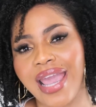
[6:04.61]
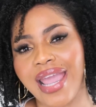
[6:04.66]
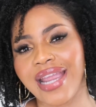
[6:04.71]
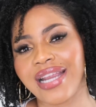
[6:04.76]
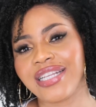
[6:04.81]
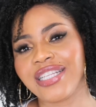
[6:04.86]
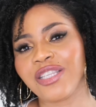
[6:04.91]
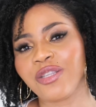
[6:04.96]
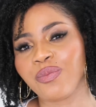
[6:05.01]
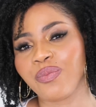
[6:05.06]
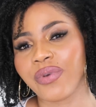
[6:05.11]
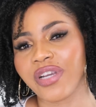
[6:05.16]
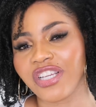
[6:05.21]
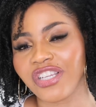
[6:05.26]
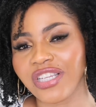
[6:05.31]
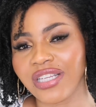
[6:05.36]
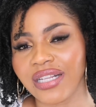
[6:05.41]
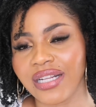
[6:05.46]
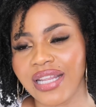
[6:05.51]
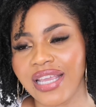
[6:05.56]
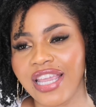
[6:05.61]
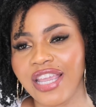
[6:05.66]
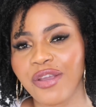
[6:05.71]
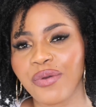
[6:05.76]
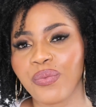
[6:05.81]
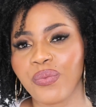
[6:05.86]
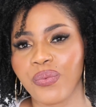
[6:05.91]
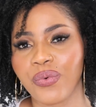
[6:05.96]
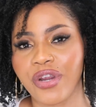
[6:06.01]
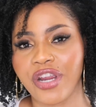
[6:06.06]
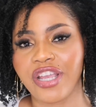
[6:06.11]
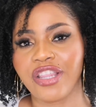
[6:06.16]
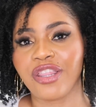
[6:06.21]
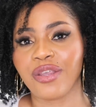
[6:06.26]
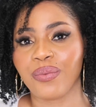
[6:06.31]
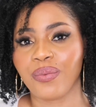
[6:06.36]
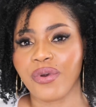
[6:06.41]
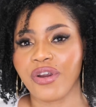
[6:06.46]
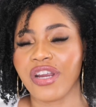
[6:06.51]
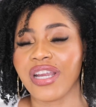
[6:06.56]
especially where
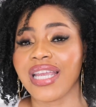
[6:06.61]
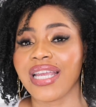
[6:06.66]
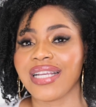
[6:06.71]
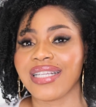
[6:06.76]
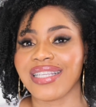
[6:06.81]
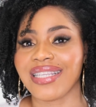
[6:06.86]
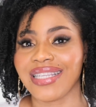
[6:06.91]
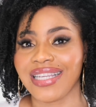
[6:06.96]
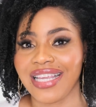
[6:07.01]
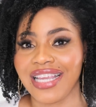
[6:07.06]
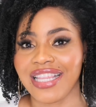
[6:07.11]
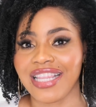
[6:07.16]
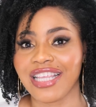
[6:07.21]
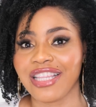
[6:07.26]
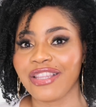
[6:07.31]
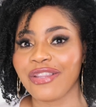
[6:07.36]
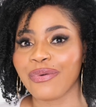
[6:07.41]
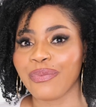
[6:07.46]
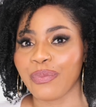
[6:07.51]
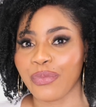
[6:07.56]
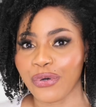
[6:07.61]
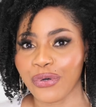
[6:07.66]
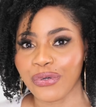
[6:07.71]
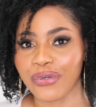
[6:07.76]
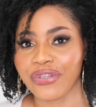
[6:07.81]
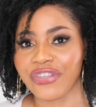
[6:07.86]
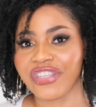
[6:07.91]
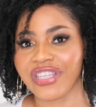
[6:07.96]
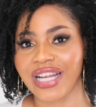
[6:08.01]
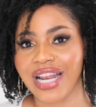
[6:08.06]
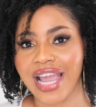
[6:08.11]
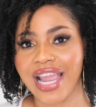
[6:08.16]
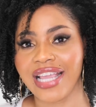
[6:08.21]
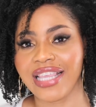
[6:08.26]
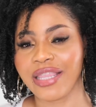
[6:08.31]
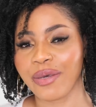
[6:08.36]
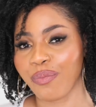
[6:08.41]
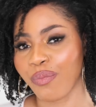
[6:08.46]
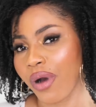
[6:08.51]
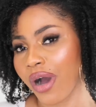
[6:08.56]
the work is needed the most,
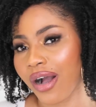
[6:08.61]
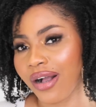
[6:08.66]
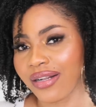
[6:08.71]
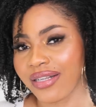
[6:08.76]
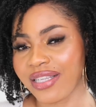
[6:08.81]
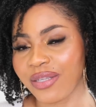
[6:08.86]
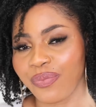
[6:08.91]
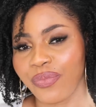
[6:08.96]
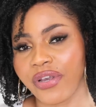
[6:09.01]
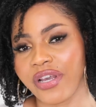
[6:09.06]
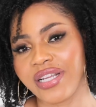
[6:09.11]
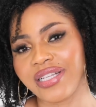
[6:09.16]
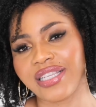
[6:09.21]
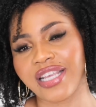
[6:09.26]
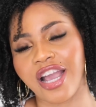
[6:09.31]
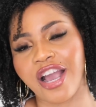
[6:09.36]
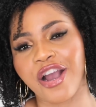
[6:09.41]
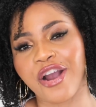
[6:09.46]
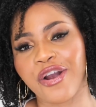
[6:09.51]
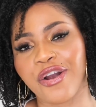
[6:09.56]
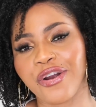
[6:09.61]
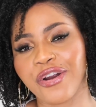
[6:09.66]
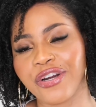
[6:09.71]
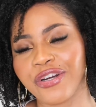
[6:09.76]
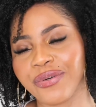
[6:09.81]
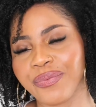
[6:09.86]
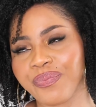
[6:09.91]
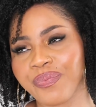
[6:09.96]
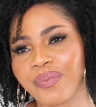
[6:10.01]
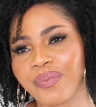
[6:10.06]
like the bald spots or